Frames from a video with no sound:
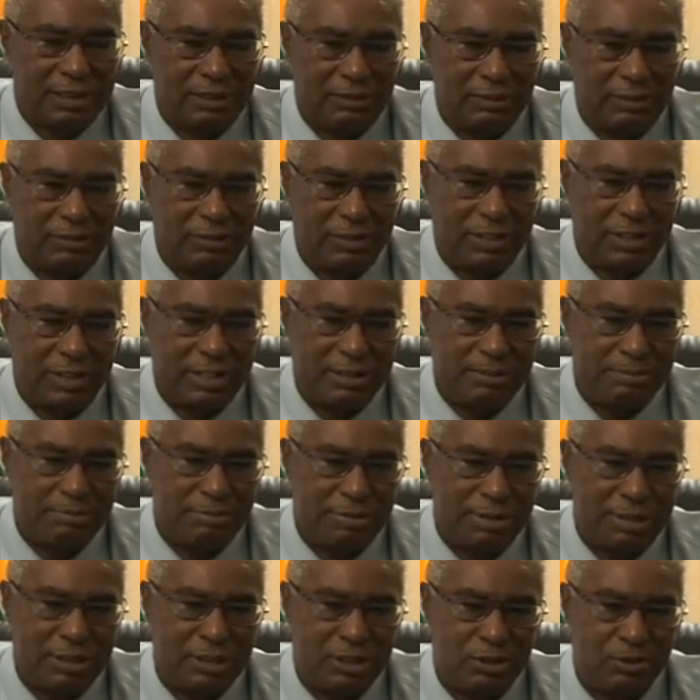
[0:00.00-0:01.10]
They were very
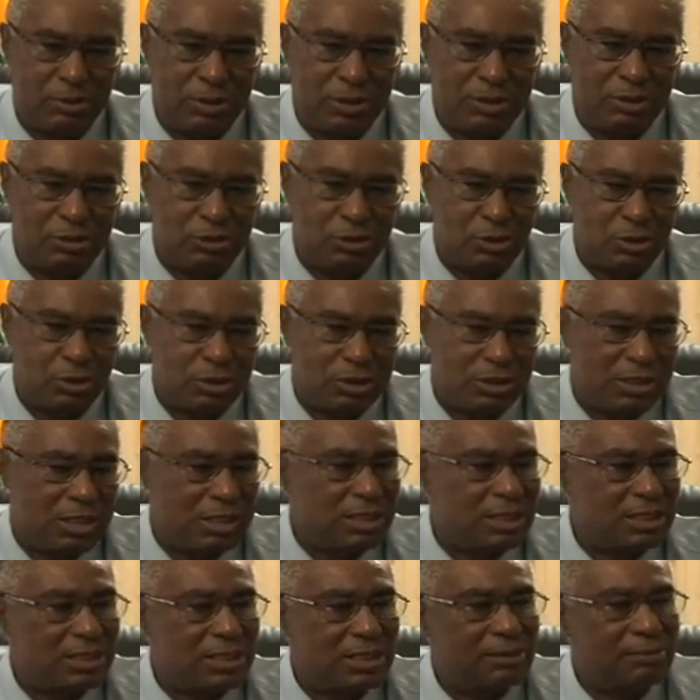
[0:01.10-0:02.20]
impressed with the road
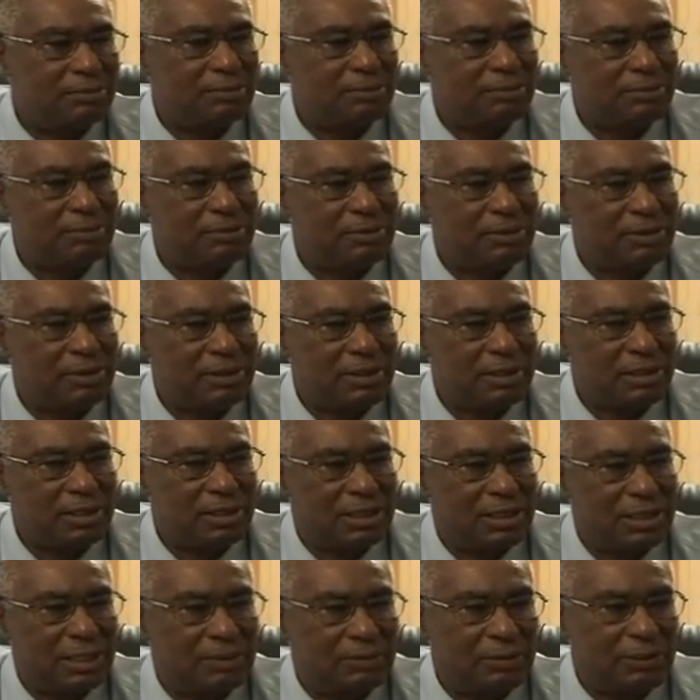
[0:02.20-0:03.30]
system
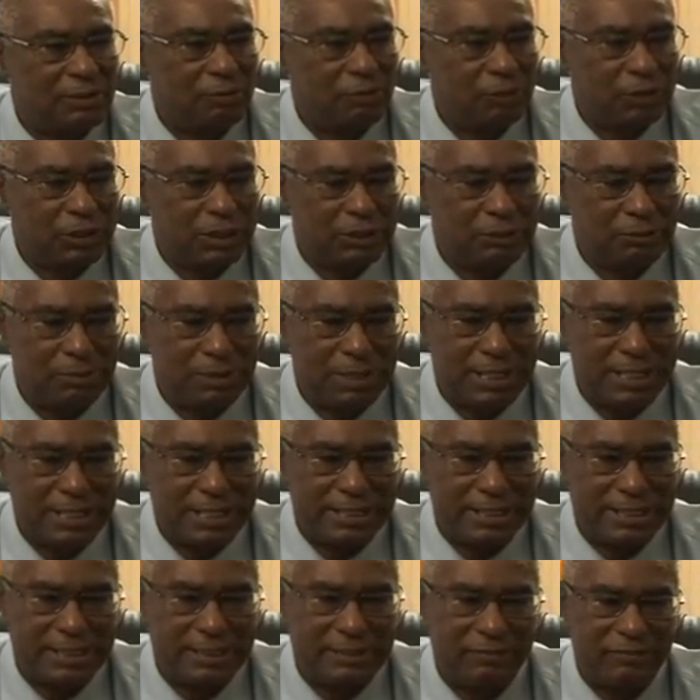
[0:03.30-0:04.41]
that we have put in
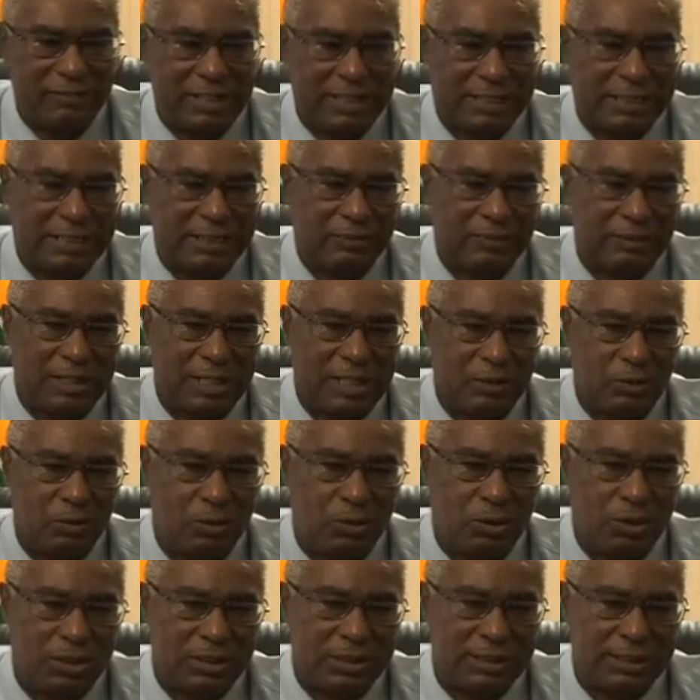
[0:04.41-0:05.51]
place and the fact that we had
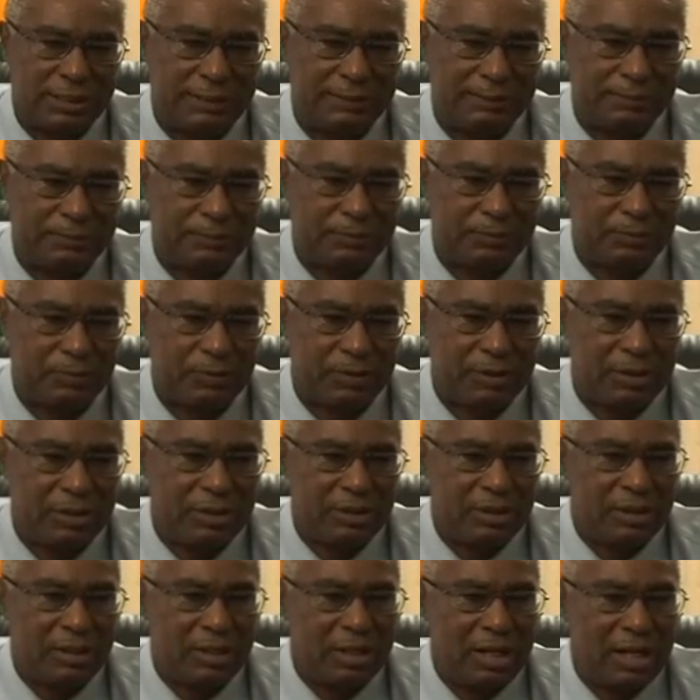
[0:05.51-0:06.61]
water.
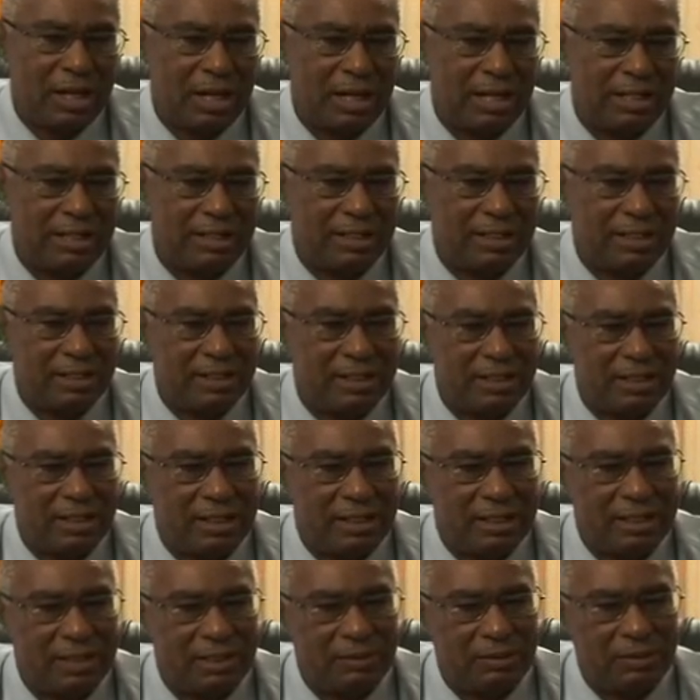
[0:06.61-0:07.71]
And
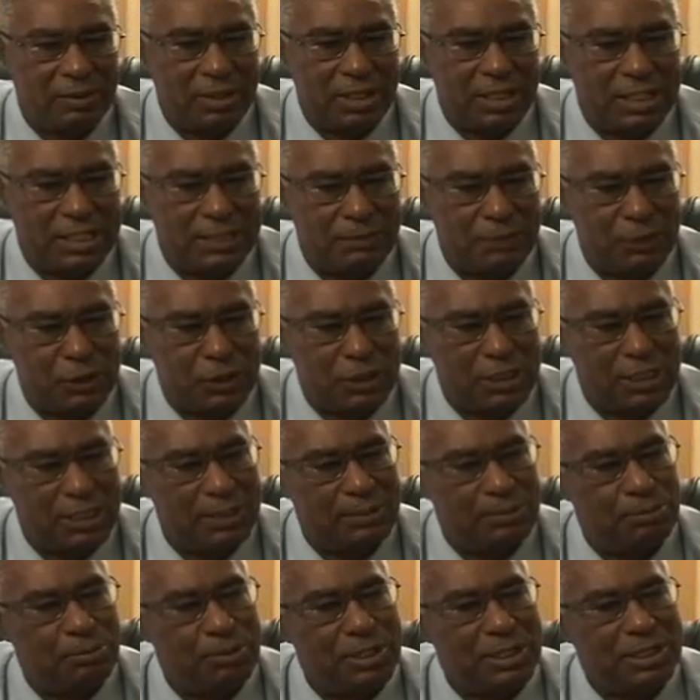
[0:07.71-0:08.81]
they were especially
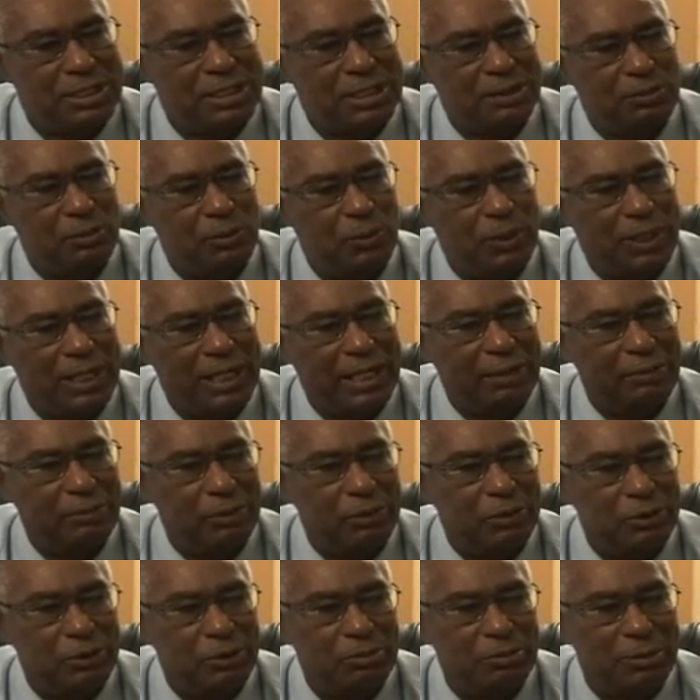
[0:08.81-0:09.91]
impressed that we were able
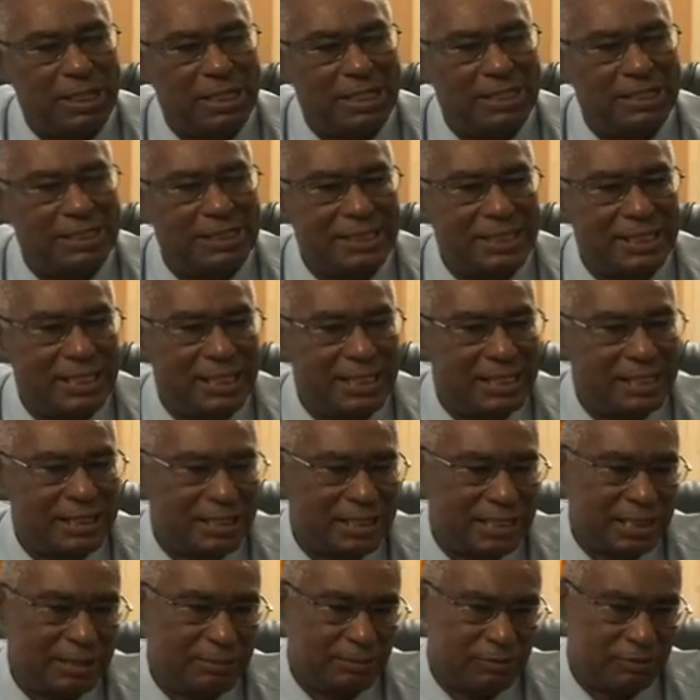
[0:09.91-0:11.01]
to maintain the
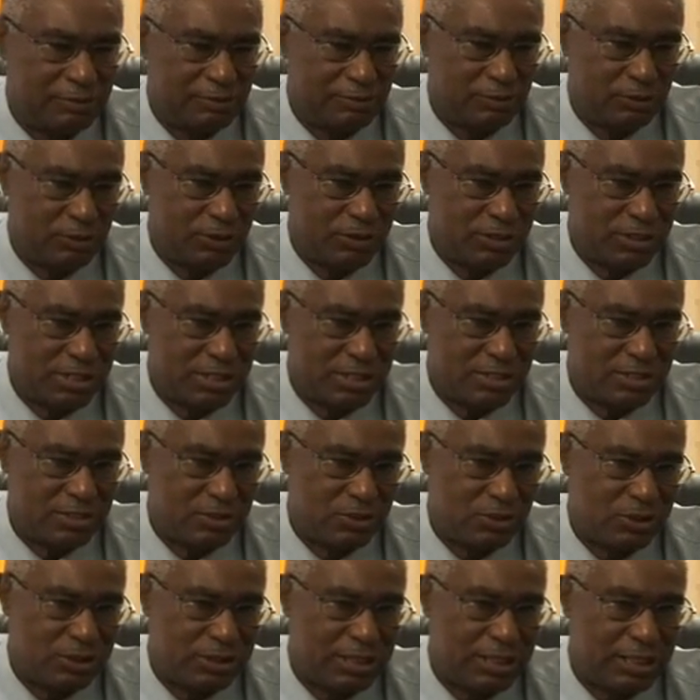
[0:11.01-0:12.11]
name of the Four
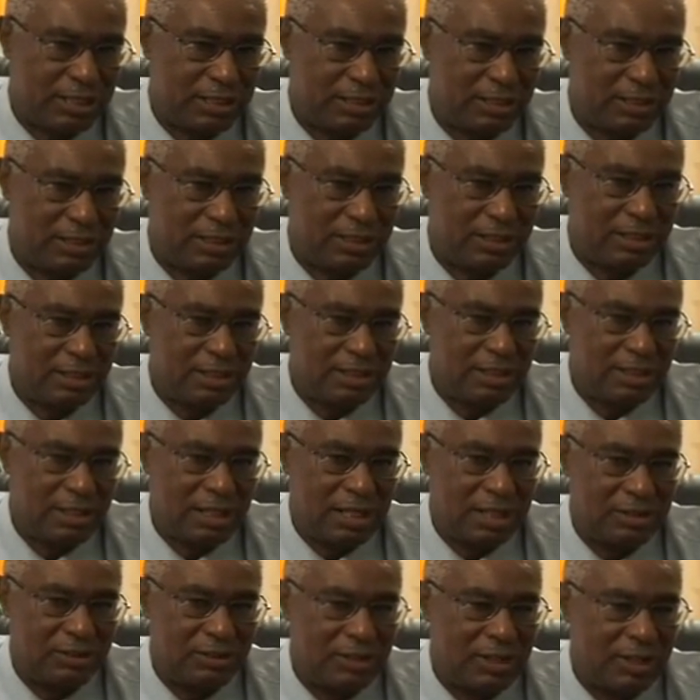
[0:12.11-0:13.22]
Seasons Hotel
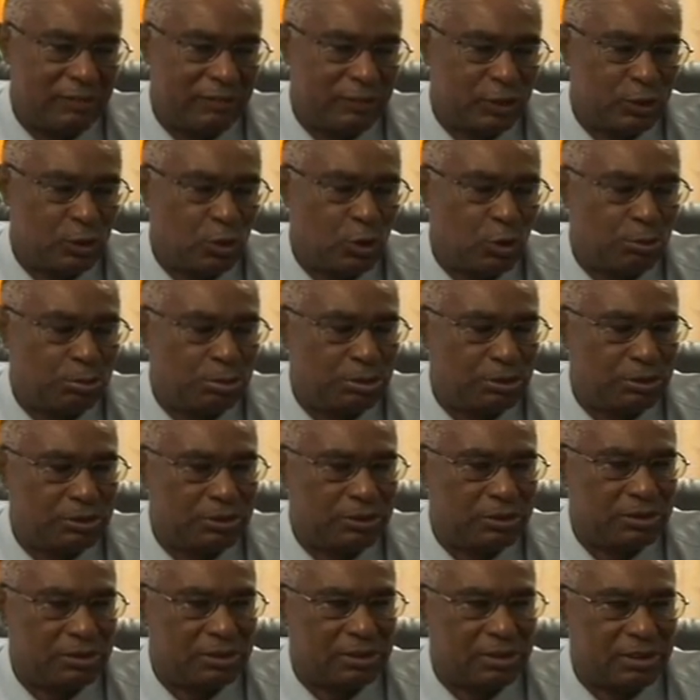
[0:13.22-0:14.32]
and to have it
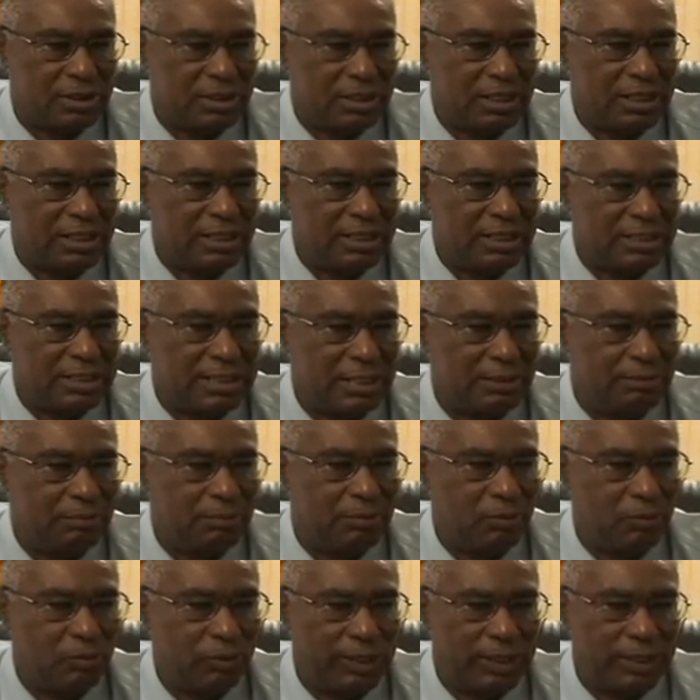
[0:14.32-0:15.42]
open in
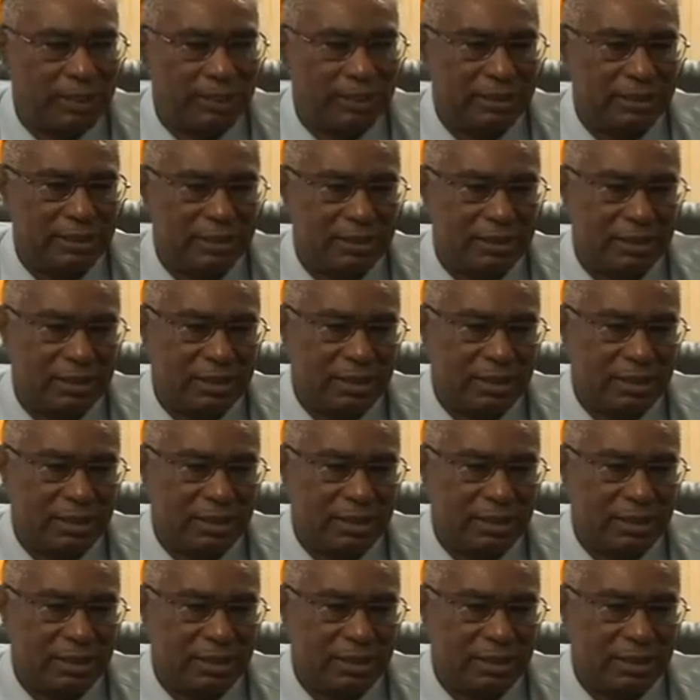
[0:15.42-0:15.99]
December when